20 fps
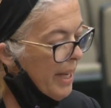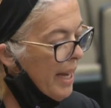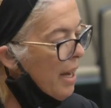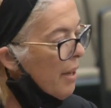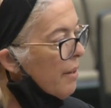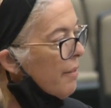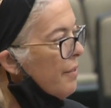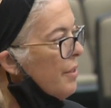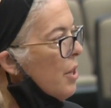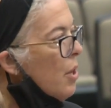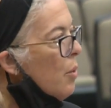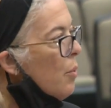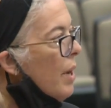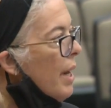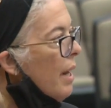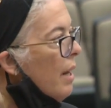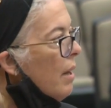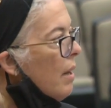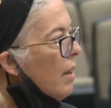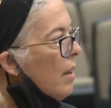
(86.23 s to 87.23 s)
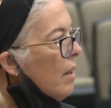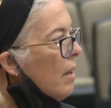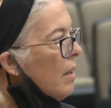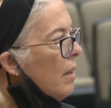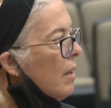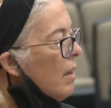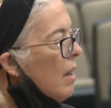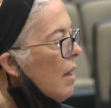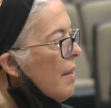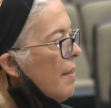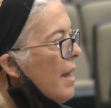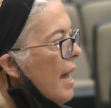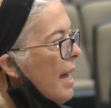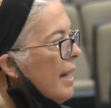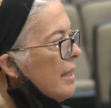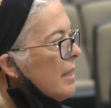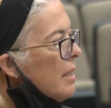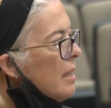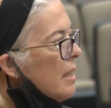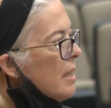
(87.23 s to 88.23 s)
me out of nowhere on
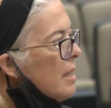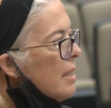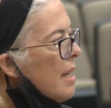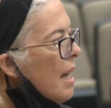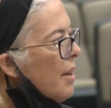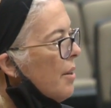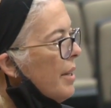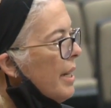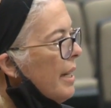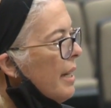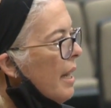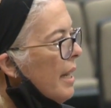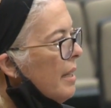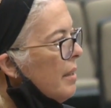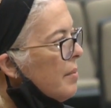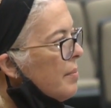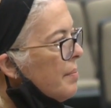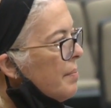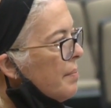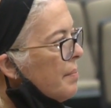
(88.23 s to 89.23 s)
that Saturday night.